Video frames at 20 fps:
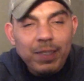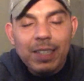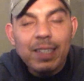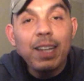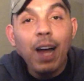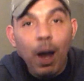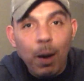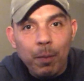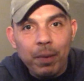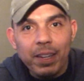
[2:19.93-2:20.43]

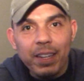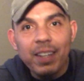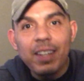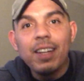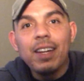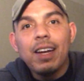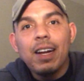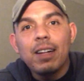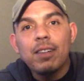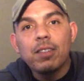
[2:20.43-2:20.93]
dominant,
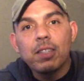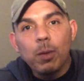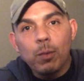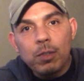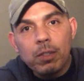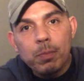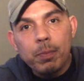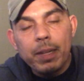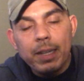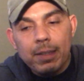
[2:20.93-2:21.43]
and
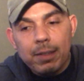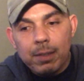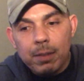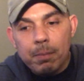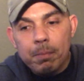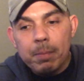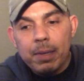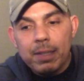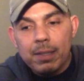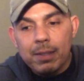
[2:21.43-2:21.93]
someone's being
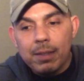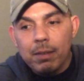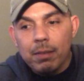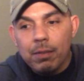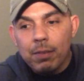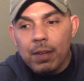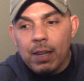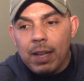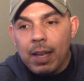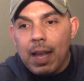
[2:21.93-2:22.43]
submissive.